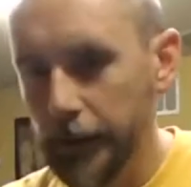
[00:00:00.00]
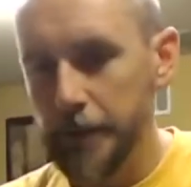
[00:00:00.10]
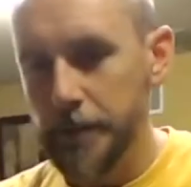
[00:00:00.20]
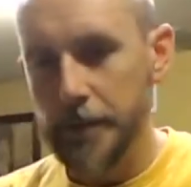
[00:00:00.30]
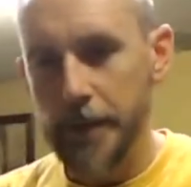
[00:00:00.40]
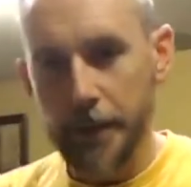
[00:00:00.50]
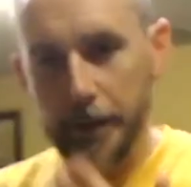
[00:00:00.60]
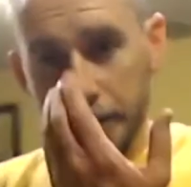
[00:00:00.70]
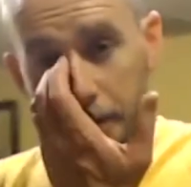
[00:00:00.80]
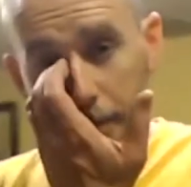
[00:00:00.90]
let's
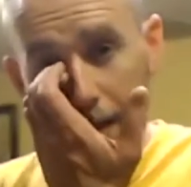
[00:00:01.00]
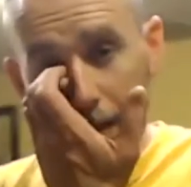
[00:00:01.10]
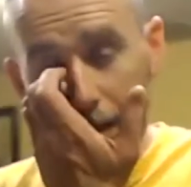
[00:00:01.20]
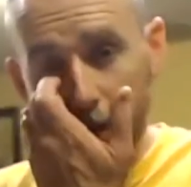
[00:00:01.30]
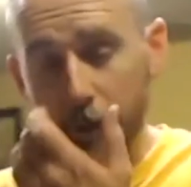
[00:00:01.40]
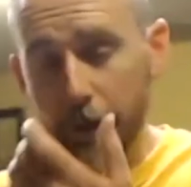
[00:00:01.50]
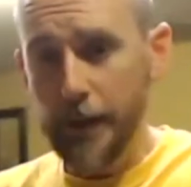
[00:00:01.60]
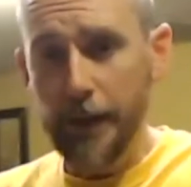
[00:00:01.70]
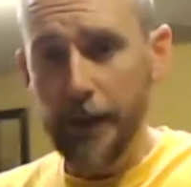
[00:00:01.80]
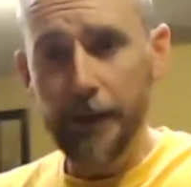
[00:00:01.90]
go back over
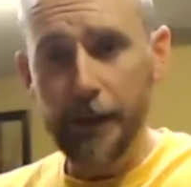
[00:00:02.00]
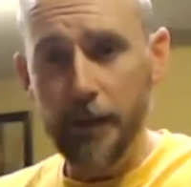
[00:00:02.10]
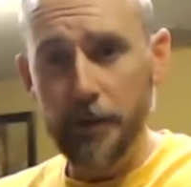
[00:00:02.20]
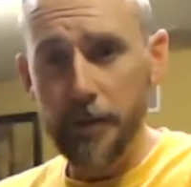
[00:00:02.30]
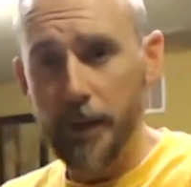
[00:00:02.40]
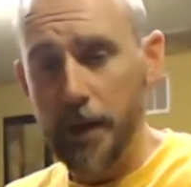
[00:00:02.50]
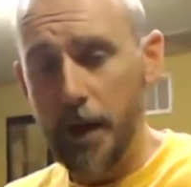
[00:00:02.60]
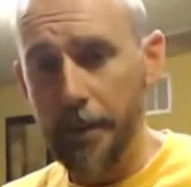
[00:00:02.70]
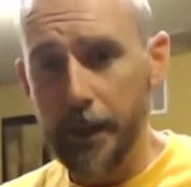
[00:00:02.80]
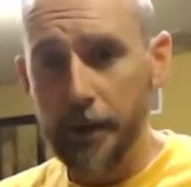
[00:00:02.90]
anything else you want to
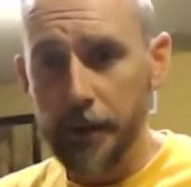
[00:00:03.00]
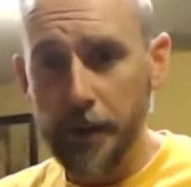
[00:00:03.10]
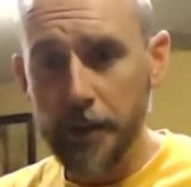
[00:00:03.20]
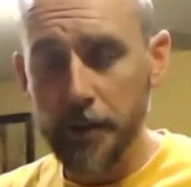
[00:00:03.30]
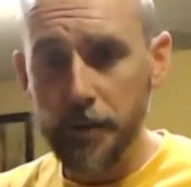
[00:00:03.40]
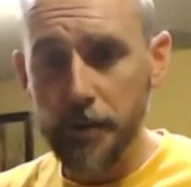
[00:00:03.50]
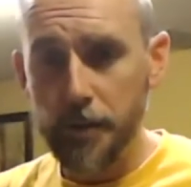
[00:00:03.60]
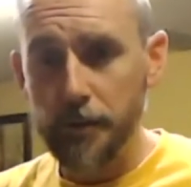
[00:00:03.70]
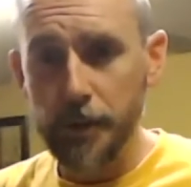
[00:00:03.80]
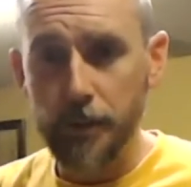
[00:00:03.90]
comment on the nose,
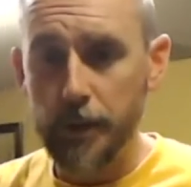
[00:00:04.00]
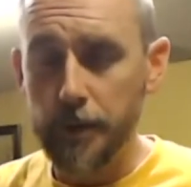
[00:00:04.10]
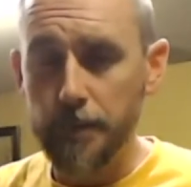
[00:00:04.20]
or you want to